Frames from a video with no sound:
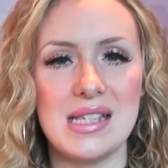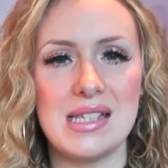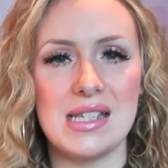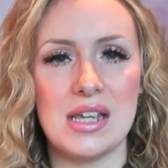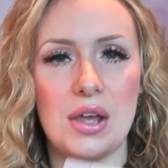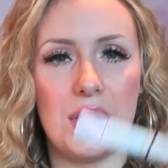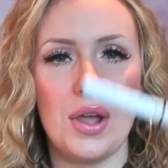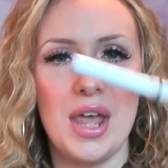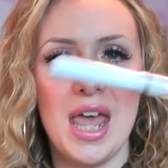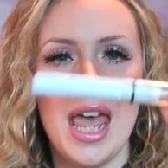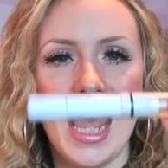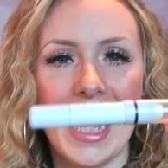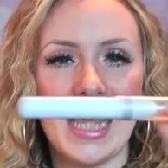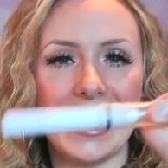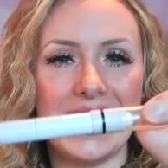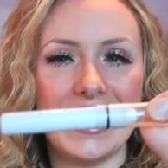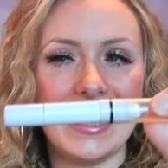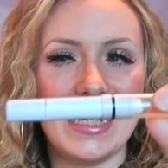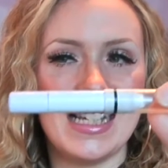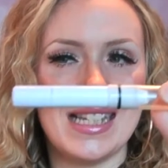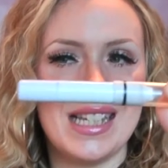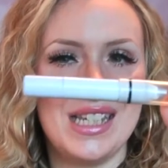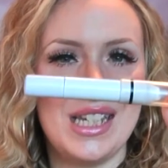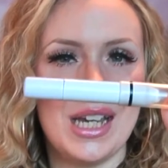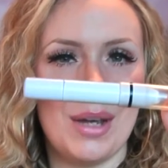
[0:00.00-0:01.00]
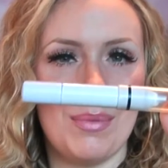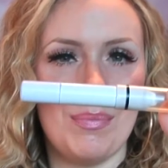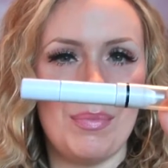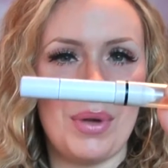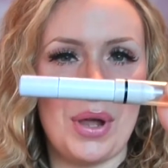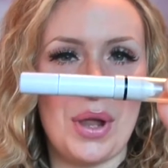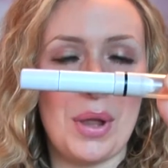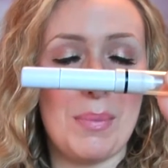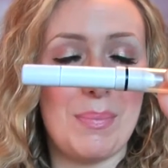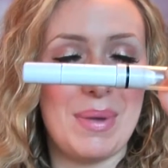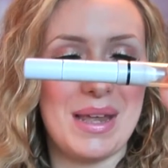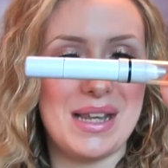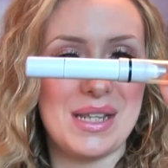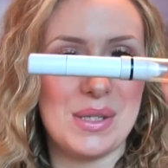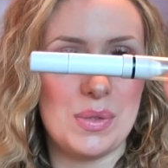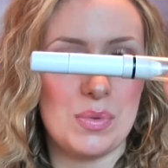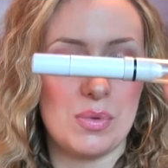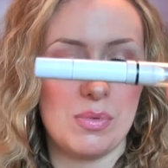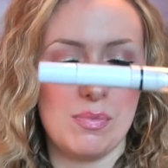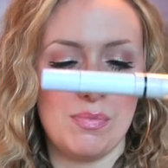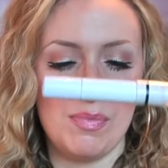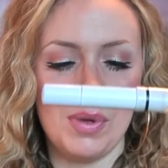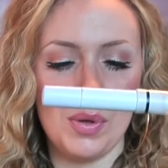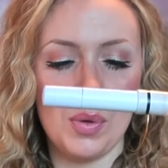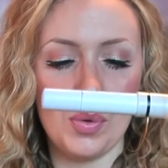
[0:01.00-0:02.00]
So Nikkie Jumbo Pencil
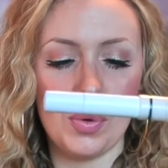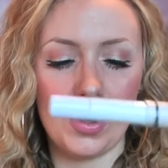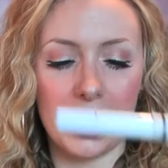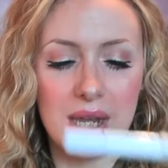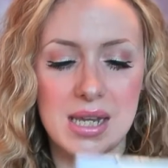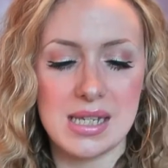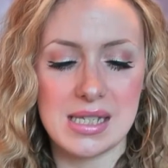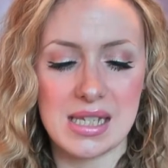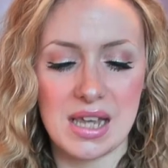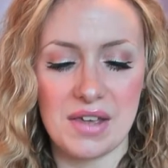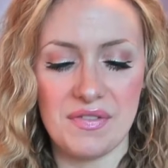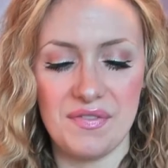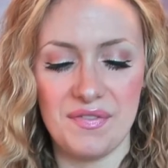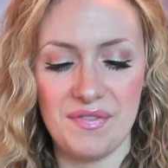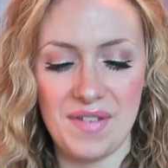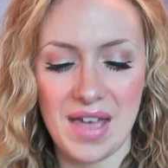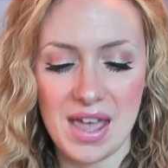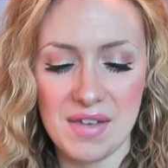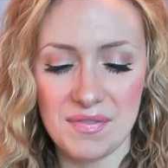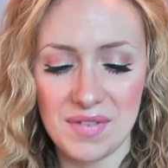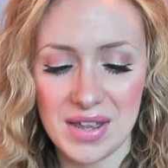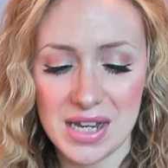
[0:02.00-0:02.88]
and Milk is a fav,